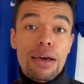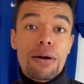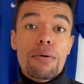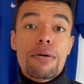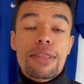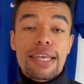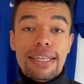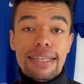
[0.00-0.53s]

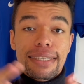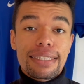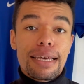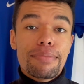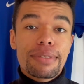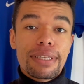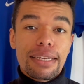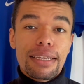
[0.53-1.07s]
within the
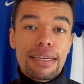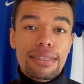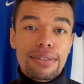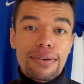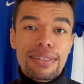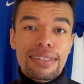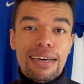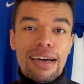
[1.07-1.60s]
same city.
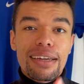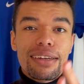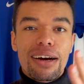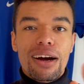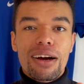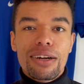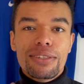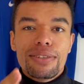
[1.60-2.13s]
So it's kind of
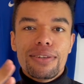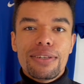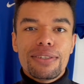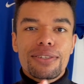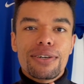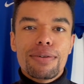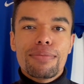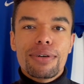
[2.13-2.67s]
hard to
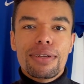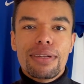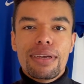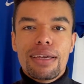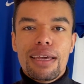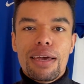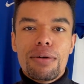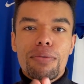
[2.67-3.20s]
determine
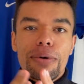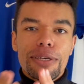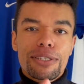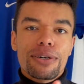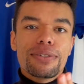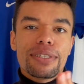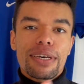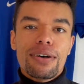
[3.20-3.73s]
in which
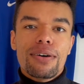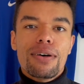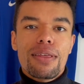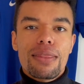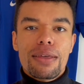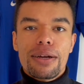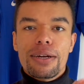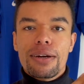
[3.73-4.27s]
hotel
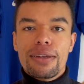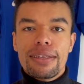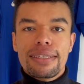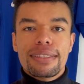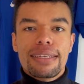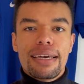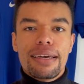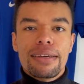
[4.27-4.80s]
they're gonna
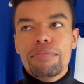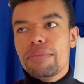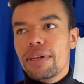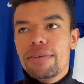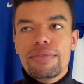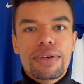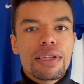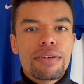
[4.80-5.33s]
stay. But
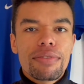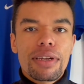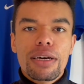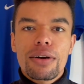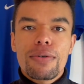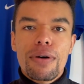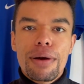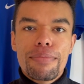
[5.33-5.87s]
if you live in a
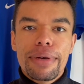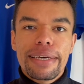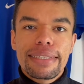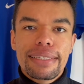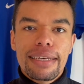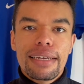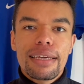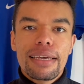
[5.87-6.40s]
quite big
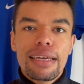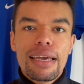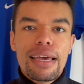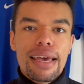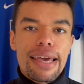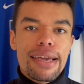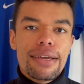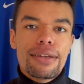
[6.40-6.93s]
city
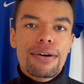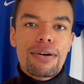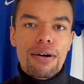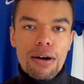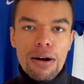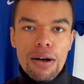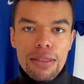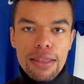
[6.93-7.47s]
and you know
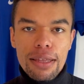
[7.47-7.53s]
all the